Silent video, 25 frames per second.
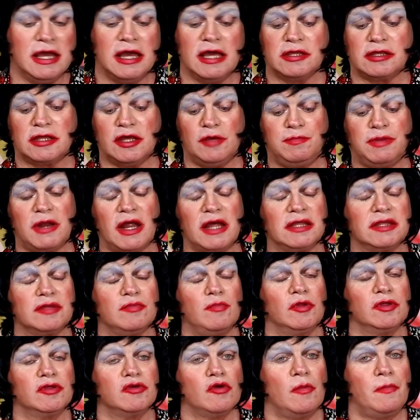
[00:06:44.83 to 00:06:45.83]
So you place
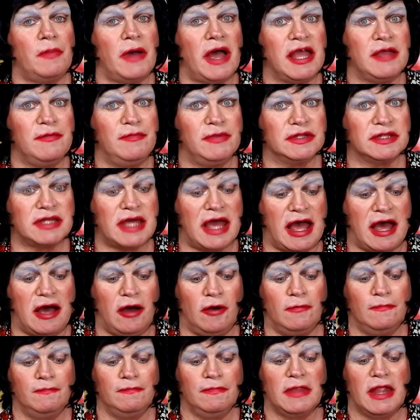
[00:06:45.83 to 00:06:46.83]
them onto a paper
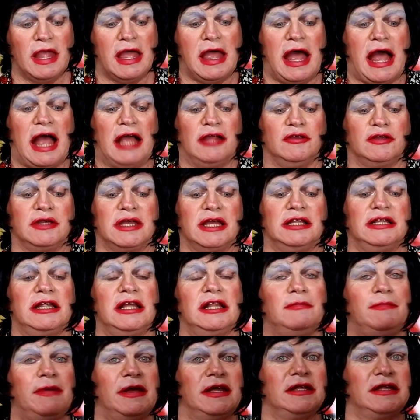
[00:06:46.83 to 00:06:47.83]
towel and you get a
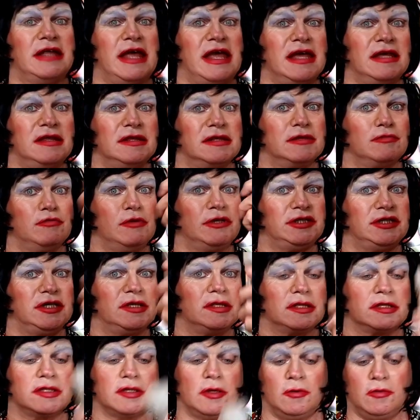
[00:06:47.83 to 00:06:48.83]
little bit of this, which is
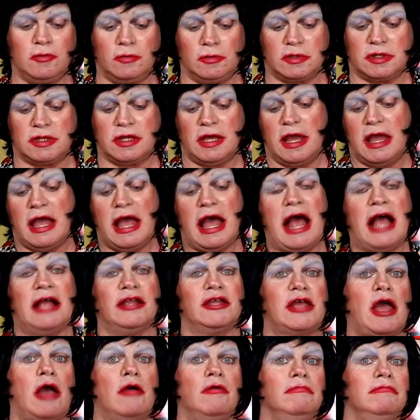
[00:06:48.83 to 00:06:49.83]
salt, and
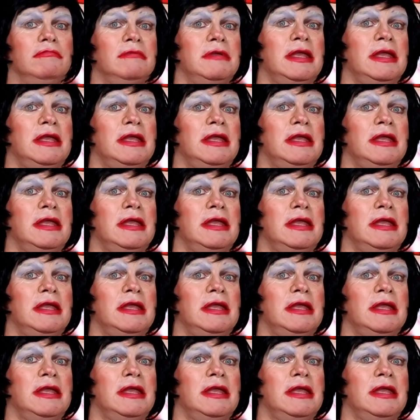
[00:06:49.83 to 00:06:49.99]
you go